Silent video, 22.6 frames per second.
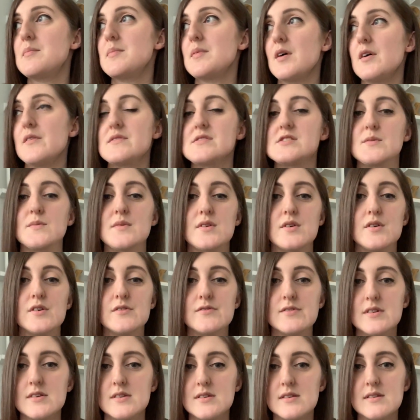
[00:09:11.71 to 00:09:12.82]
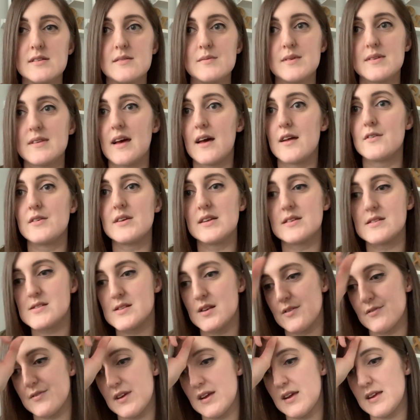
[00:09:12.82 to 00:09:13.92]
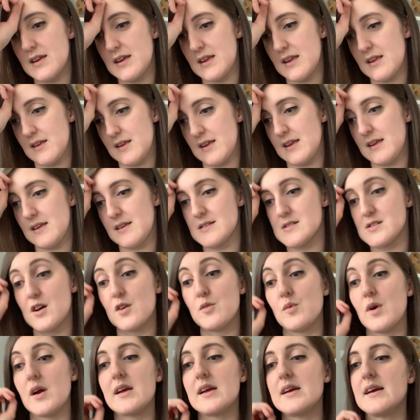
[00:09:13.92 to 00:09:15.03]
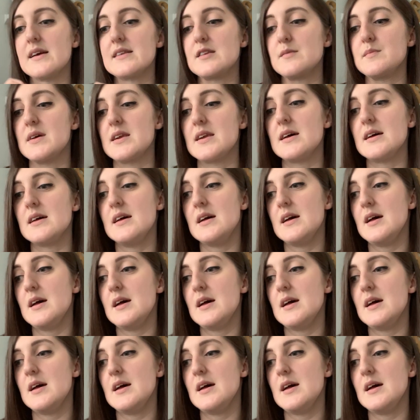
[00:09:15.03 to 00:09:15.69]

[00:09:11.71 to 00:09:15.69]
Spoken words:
but obviously with COVID and with Henry and stuff, he's not working at the minute.